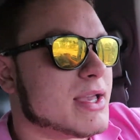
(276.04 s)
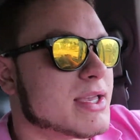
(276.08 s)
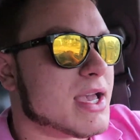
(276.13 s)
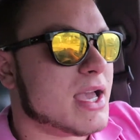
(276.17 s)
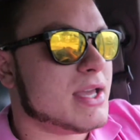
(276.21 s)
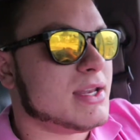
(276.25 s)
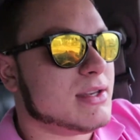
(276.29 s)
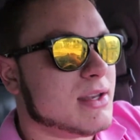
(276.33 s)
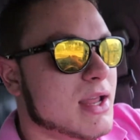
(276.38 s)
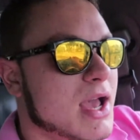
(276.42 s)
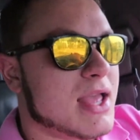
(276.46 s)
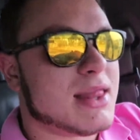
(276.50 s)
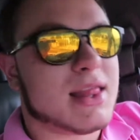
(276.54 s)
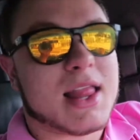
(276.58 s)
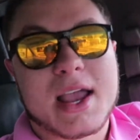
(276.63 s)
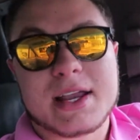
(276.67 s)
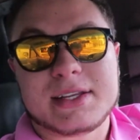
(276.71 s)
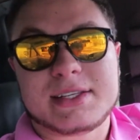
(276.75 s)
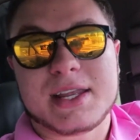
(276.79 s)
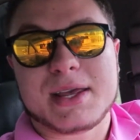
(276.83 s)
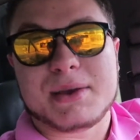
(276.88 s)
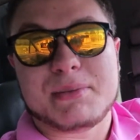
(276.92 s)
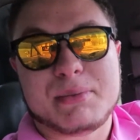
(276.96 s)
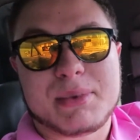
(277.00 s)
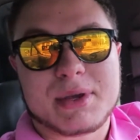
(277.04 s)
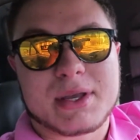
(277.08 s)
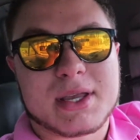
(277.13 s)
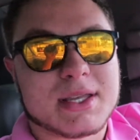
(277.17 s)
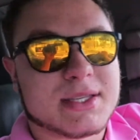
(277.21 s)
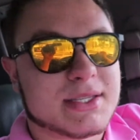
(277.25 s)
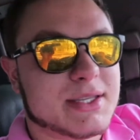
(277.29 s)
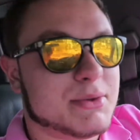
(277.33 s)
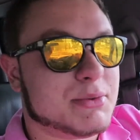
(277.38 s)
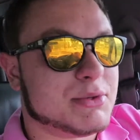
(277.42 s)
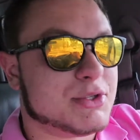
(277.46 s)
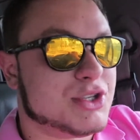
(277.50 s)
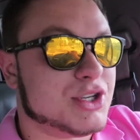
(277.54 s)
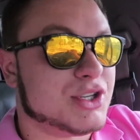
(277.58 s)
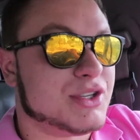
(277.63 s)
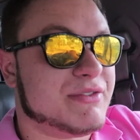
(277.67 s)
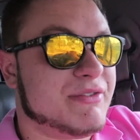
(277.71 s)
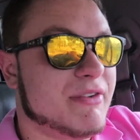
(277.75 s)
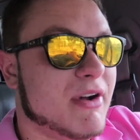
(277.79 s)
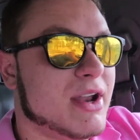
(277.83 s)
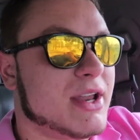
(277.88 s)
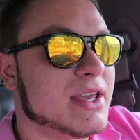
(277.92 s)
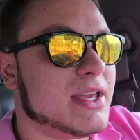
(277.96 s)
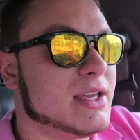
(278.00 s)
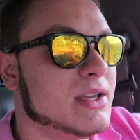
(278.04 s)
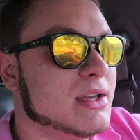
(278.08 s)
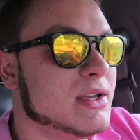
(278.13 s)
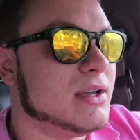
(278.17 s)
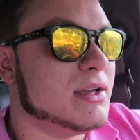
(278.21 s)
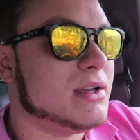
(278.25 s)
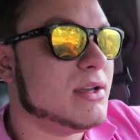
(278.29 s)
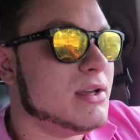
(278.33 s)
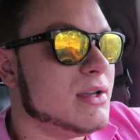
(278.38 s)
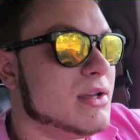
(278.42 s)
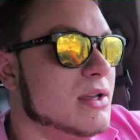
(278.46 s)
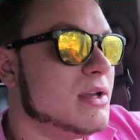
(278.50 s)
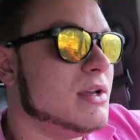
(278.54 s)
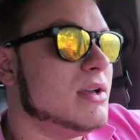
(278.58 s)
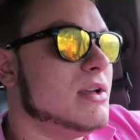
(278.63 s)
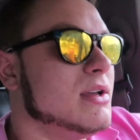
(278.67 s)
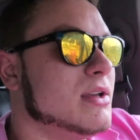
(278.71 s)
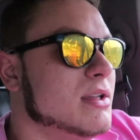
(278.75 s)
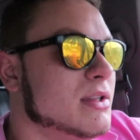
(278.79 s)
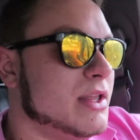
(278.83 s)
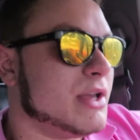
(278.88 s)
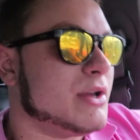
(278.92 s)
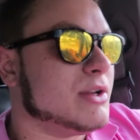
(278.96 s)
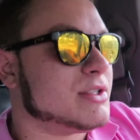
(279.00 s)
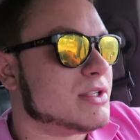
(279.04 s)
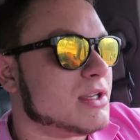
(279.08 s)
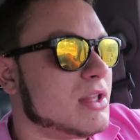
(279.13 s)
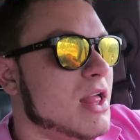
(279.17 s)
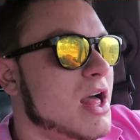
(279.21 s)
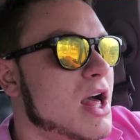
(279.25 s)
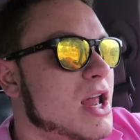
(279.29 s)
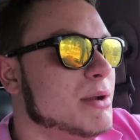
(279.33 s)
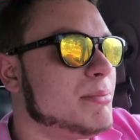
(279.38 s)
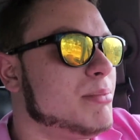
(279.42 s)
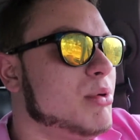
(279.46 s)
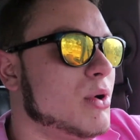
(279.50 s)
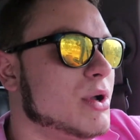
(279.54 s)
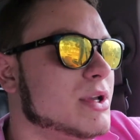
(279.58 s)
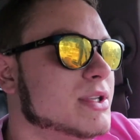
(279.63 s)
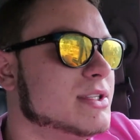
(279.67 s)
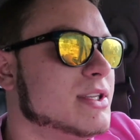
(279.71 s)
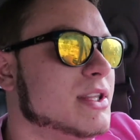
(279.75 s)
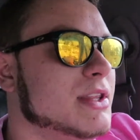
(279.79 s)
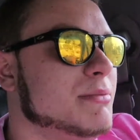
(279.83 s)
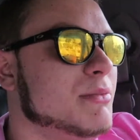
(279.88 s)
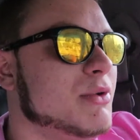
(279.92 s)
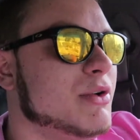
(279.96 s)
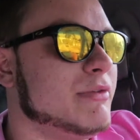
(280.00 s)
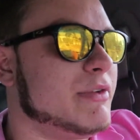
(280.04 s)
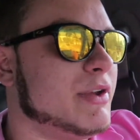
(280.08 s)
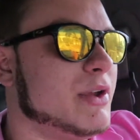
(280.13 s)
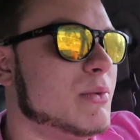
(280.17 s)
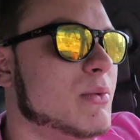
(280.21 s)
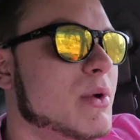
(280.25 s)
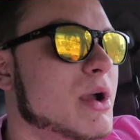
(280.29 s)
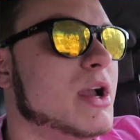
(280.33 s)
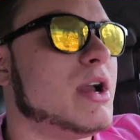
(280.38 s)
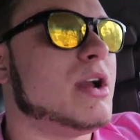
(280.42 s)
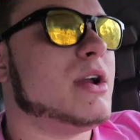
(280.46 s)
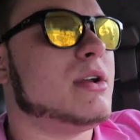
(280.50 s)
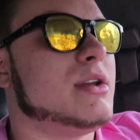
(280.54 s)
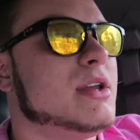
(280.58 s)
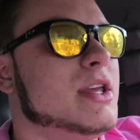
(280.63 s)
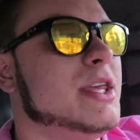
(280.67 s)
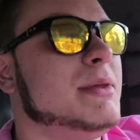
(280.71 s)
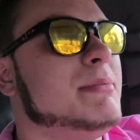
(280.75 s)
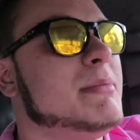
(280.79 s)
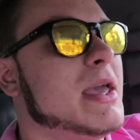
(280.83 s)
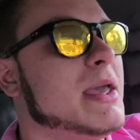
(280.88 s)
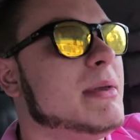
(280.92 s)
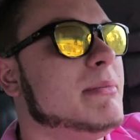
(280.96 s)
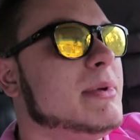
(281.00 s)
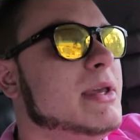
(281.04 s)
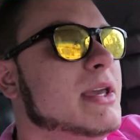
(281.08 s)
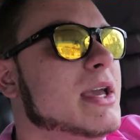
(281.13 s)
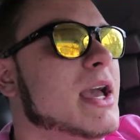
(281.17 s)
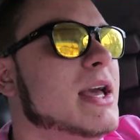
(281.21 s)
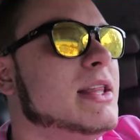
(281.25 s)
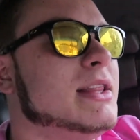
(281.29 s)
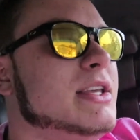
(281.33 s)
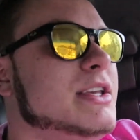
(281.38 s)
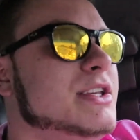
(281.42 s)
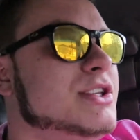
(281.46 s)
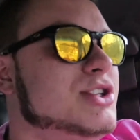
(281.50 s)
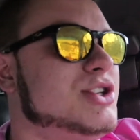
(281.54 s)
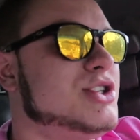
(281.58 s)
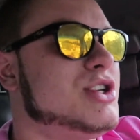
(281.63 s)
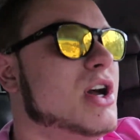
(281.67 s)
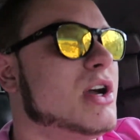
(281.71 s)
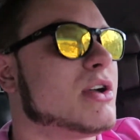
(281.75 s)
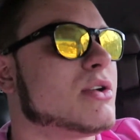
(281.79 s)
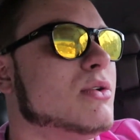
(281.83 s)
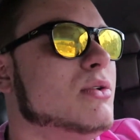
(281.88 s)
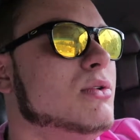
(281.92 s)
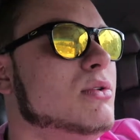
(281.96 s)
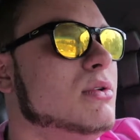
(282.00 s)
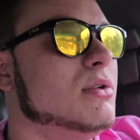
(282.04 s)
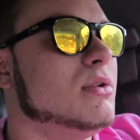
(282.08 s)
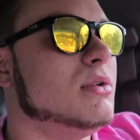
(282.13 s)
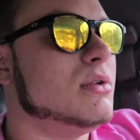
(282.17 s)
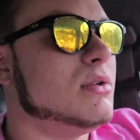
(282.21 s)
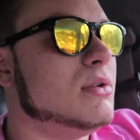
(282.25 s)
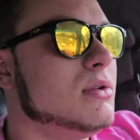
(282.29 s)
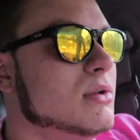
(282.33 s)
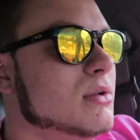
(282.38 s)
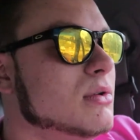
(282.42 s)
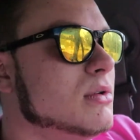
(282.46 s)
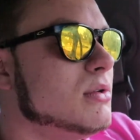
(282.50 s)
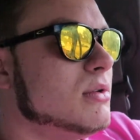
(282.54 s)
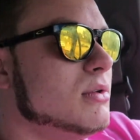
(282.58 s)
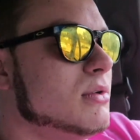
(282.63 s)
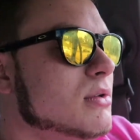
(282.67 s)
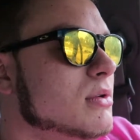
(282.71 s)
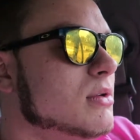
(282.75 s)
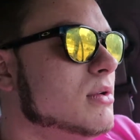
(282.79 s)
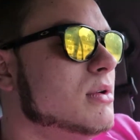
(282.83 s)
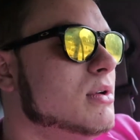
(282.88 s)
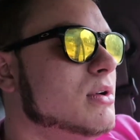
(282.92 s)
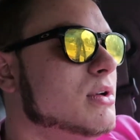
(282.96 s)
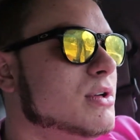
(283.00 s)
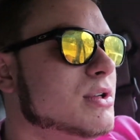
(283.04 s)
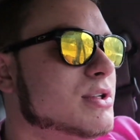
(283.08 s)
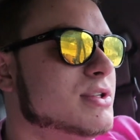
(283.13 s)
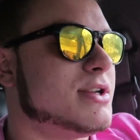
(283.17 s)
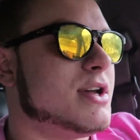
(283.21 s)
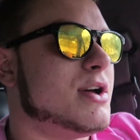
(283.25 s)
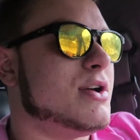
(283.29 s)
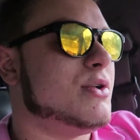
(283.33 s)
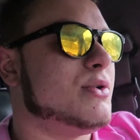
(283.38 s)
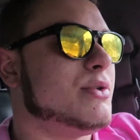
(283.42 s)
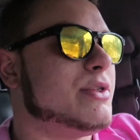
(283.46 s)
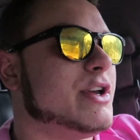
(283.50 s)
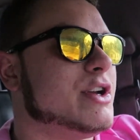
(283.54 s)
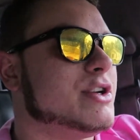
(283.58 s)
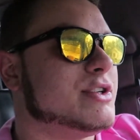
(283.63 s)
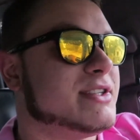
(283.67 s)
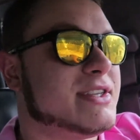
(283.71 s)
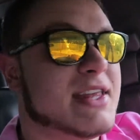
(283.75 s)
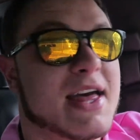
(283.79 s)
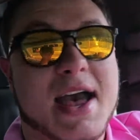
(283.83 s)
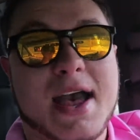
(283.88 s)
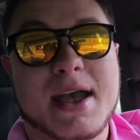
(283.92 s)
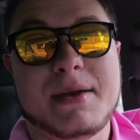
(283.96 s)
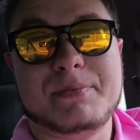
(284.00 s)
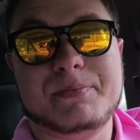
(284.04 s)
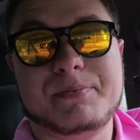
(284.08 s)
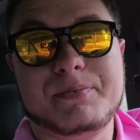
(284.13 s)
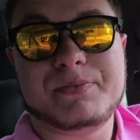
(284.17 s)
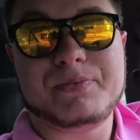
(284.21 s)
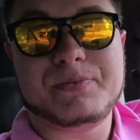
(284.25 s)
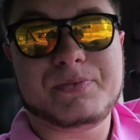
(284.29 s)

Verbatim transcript: I liked him because he was just funny. There's a lot of points in the movie where he made me at least chuckle. So there's that.